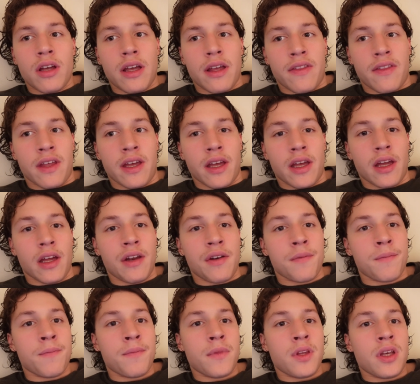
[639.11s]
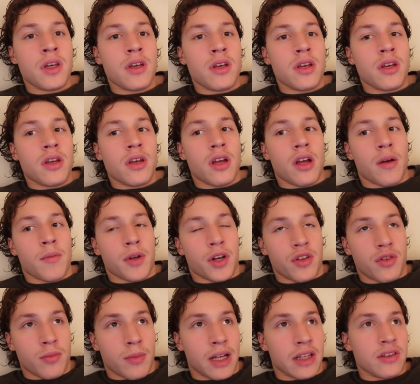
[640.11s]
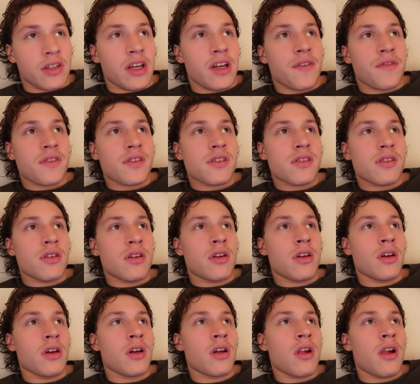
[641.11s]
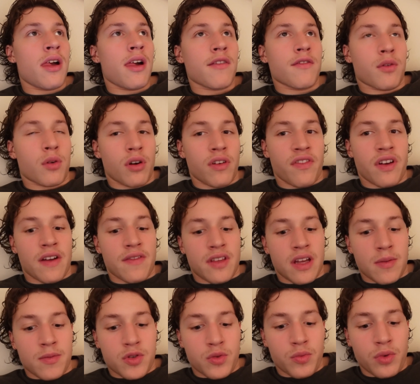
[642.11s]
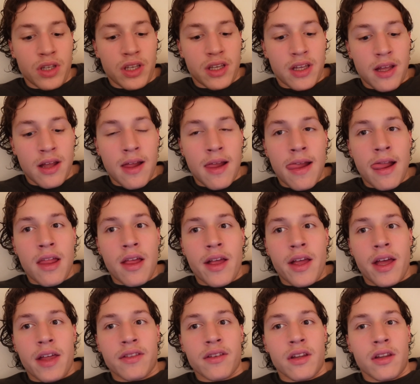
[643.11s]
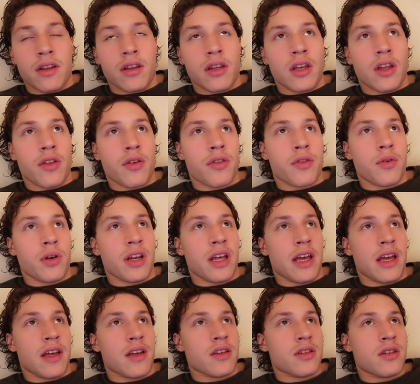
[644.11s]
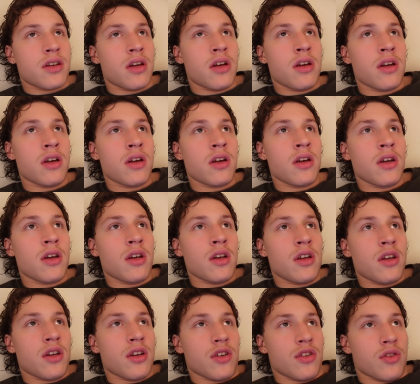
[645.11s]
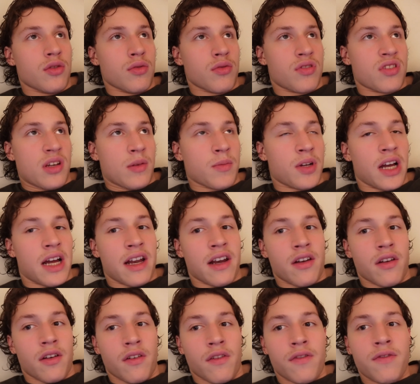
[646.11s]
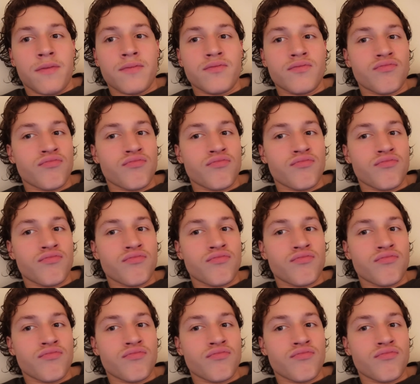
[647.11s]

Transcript: And then I'm going to do my lifts four to five times a week, and then the other three days do some kind of